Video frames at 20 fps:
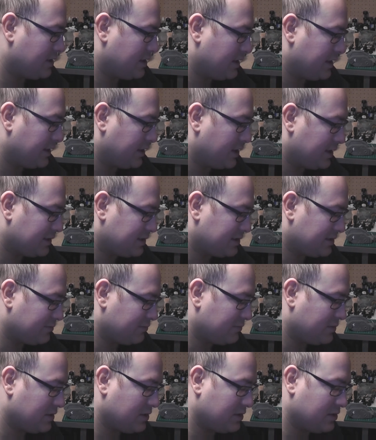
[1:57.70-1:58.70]
I got
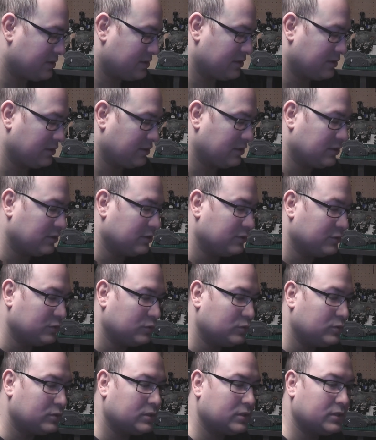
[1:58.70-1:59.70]
some
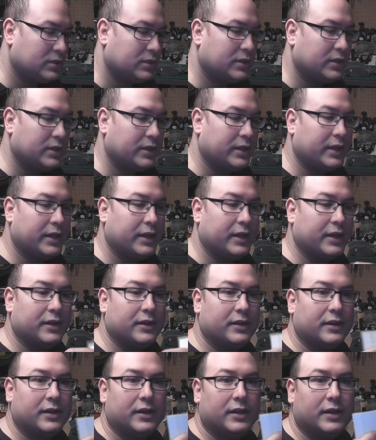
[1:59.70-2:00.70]
glue
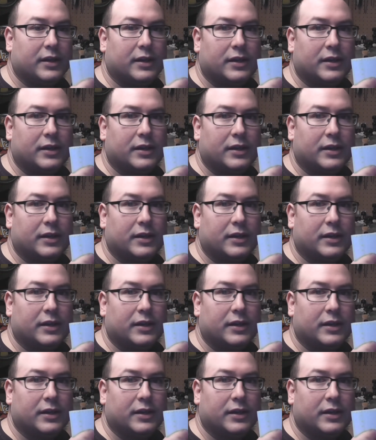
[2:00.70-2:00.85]
and